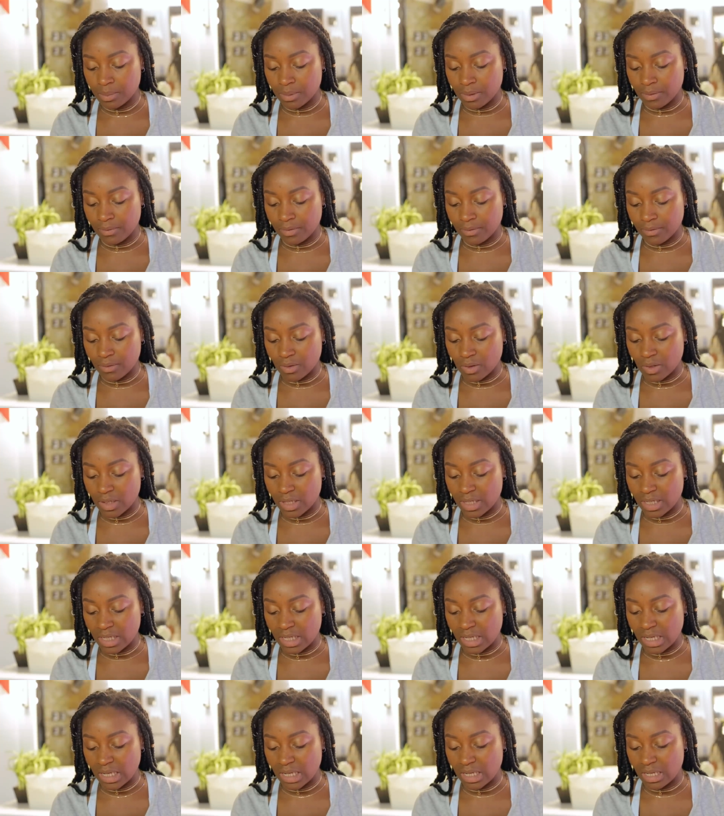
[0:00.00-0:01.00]
if you've got
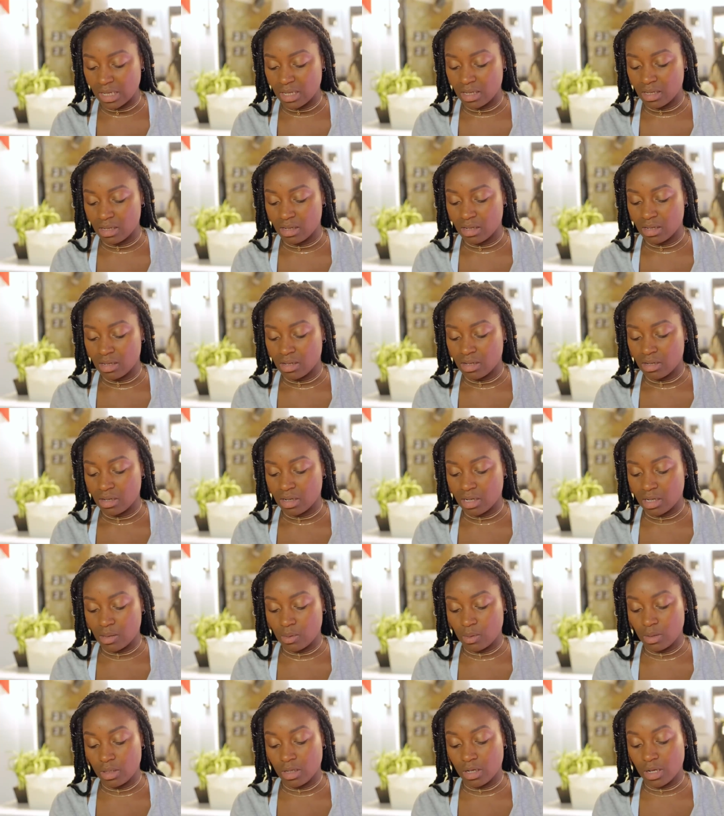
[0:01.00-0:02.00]
any,
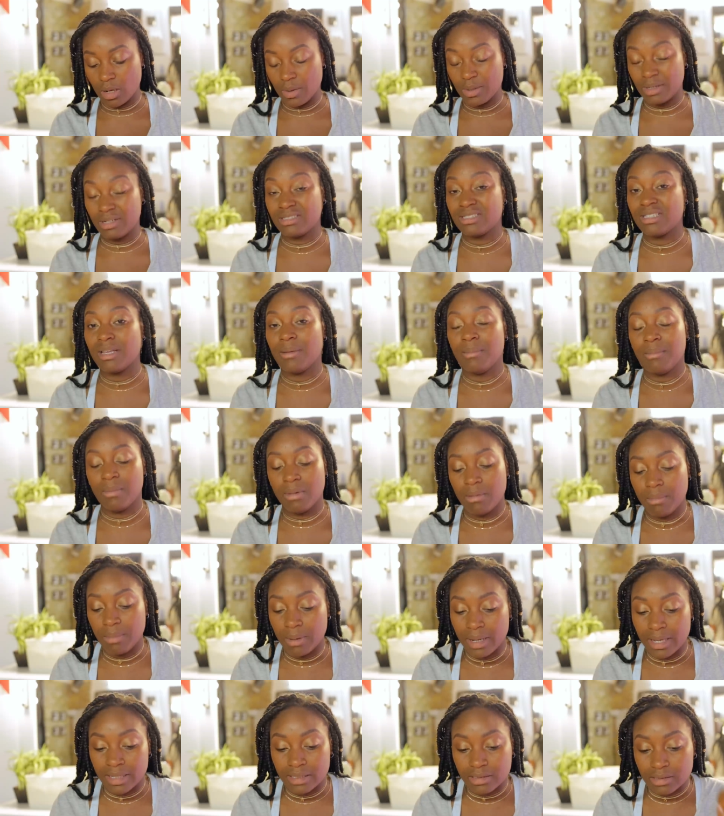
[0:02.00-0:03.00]
I want to go in December,
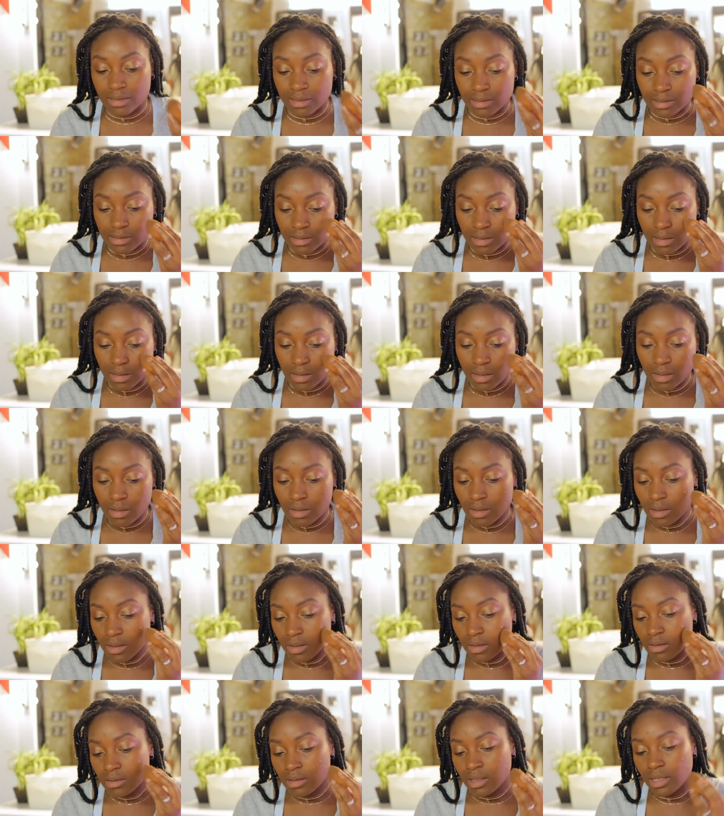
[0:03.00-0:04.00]
but it's just
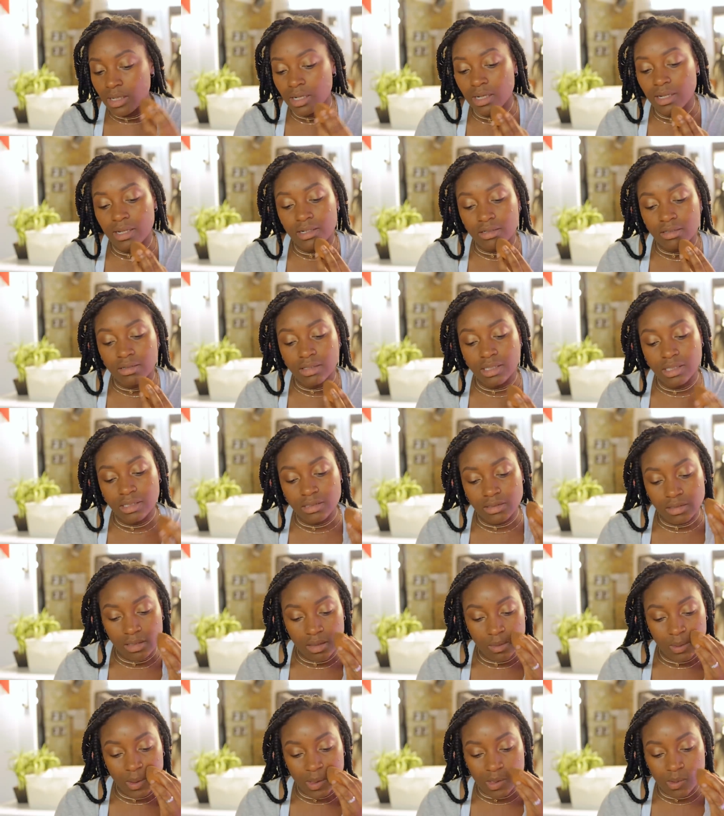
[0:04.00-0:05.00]
literally
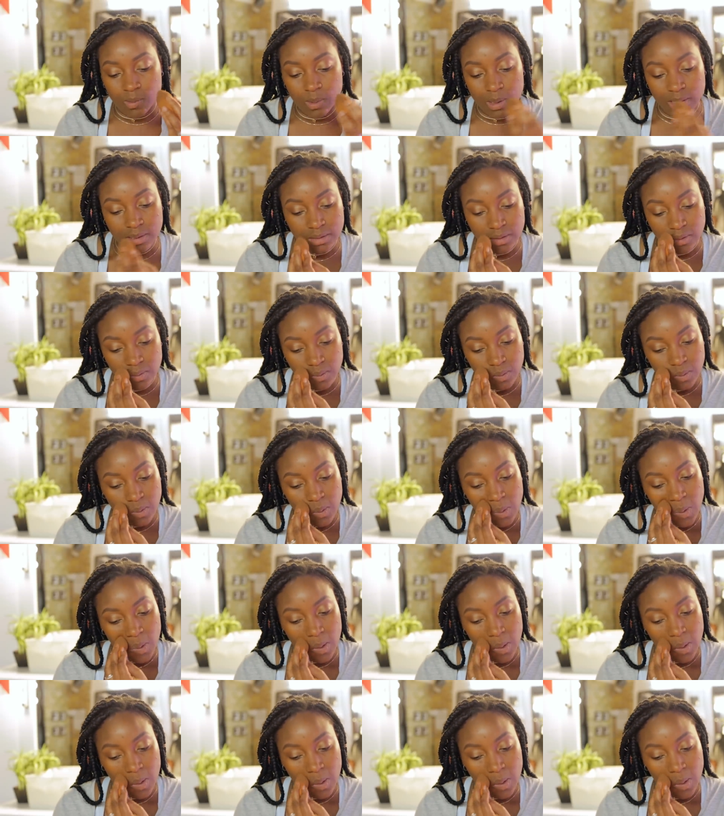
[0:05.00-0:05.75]
so expensive